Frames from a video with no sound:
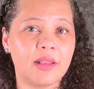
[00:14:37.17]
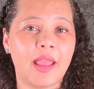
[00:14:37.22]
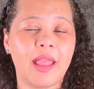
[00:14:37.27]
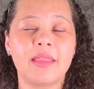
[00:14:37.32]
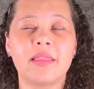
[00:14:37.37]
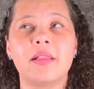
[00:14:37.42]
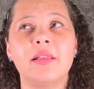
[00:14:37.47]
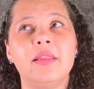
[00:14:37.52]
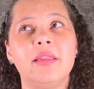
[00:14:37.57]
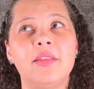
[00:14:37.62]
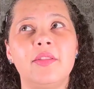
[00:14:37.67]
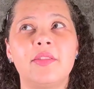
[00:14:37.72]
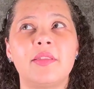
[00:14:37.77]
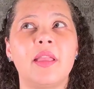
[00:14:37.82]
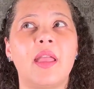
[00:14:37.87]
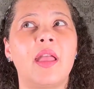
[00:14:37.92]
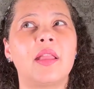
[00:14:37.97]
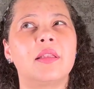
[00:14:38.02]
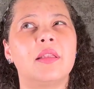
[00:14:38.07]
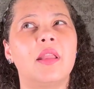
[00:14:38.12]
at least
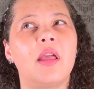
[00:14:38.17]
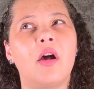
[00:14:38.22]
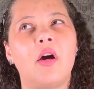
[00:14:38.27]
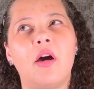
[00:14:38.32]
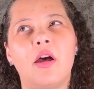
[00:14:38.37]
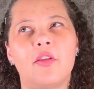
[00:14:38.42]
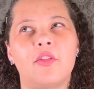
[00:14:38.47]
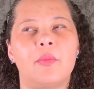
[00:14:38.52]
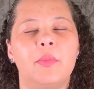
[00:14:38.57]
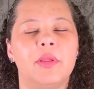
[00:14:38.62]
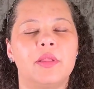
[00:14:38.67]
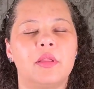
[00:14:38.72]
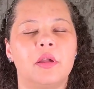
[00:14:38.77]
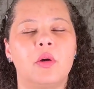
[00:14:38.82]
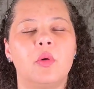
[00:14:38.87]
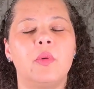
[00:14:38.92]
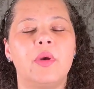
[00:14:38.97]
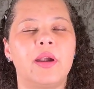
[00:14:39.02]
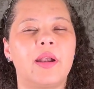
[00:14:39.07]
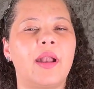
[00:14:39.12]
at the hospital
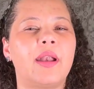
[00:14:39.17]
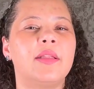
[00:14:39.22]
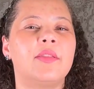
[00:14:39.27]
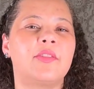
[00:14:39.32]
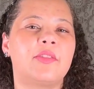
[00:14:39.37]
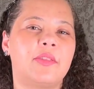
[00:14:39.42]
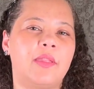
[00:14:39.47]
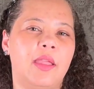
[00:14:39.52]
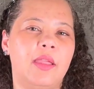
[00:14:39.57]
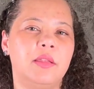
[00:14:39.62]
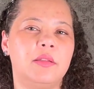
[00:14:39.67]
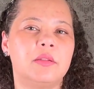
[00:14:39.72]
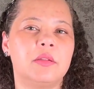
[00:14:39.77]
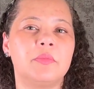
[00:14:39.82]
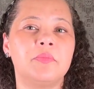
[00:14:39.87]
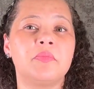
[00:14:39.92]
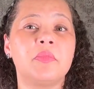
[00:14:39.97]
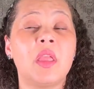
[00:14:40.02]
where I stayed.